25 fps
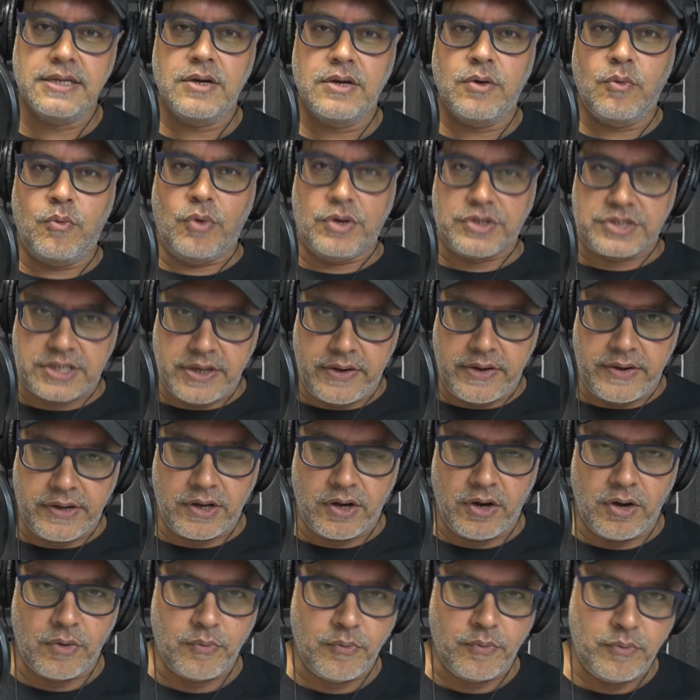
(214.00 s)
what's going
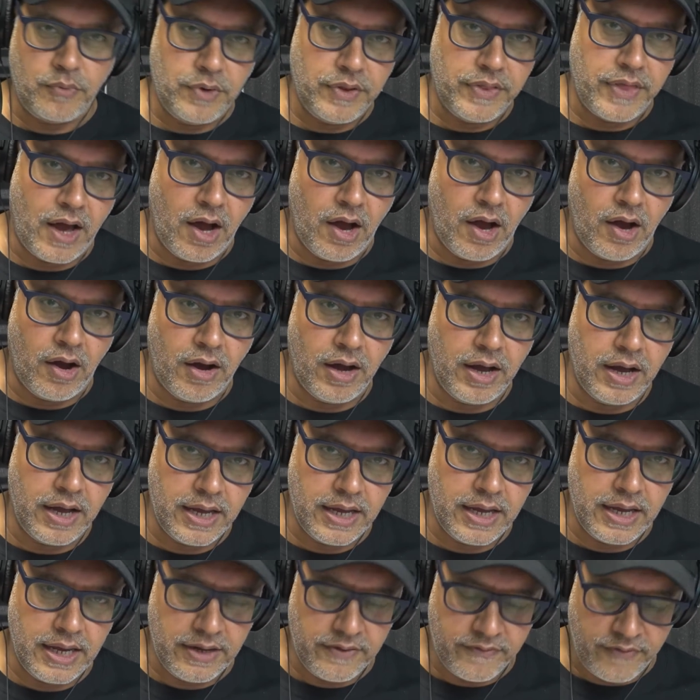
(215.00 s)
on with our
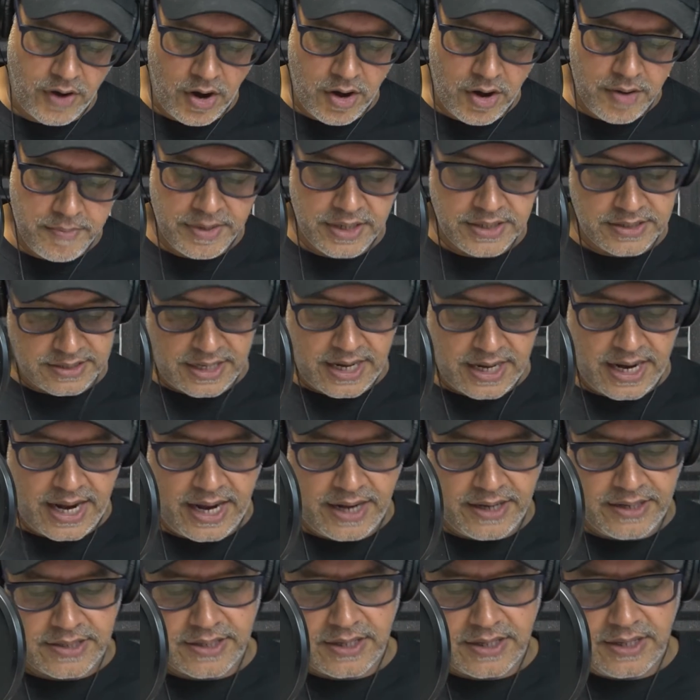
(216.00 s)
environment
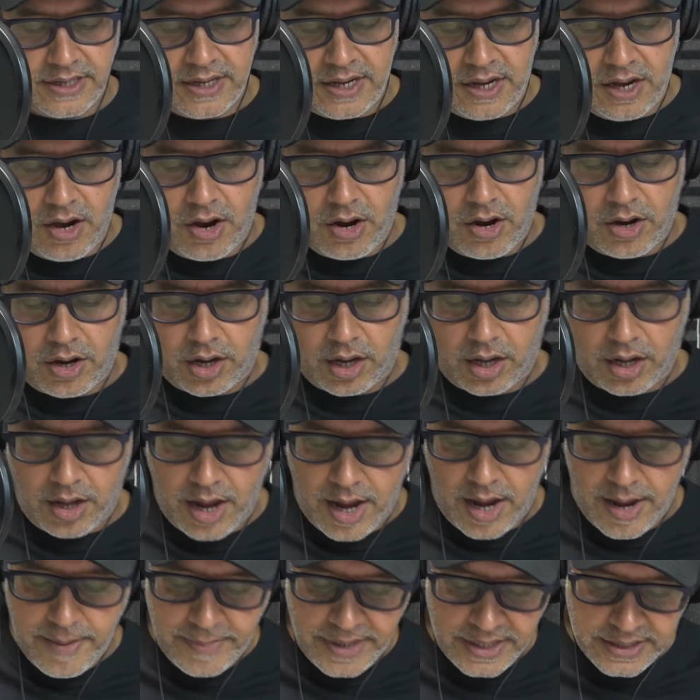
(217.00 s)
and our
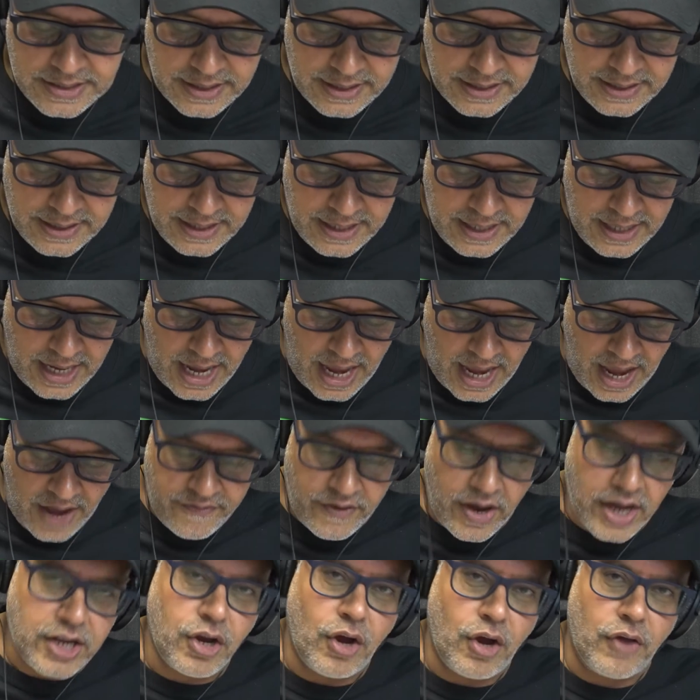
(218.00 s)
climate. Have
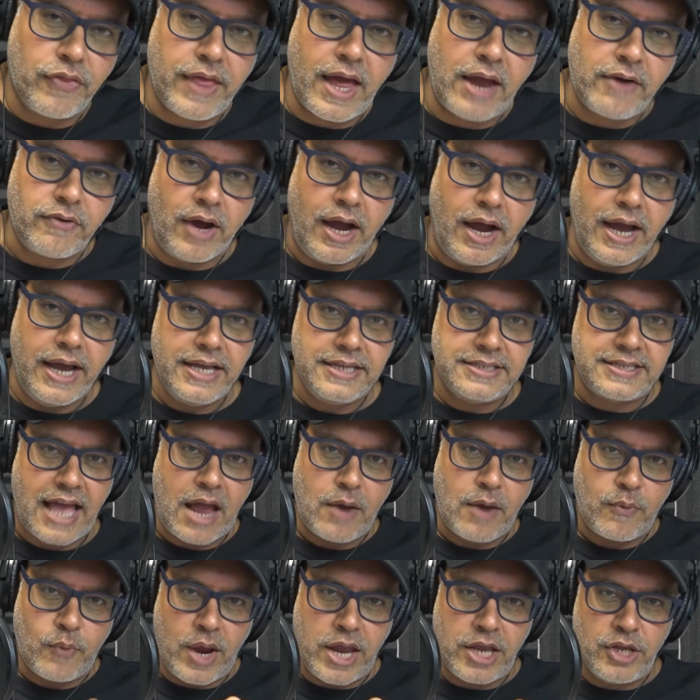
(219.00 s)
I got that right? Is
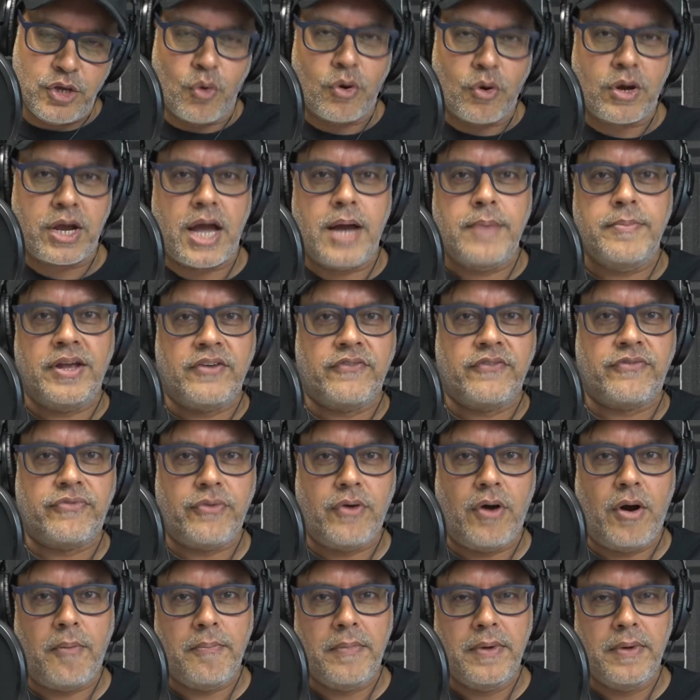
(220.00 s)
that where you're coming from?